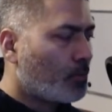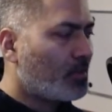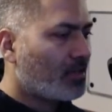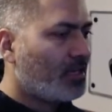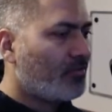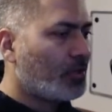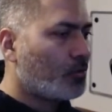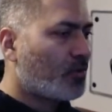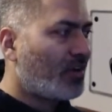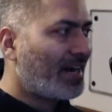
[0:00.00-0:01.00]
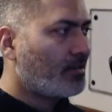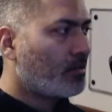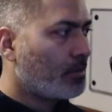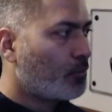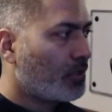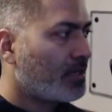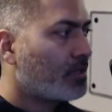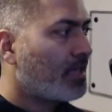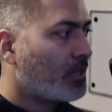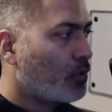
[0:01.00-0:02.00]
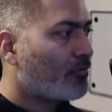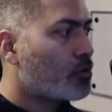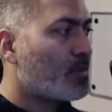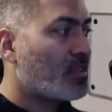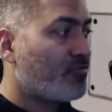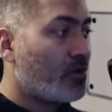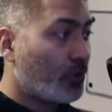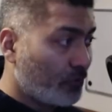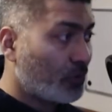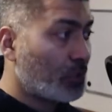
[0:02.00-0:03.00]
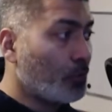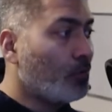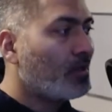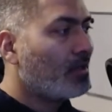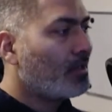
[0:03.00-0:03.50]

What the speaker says: so basically when you provide this input here, then you have to specify what you want to do.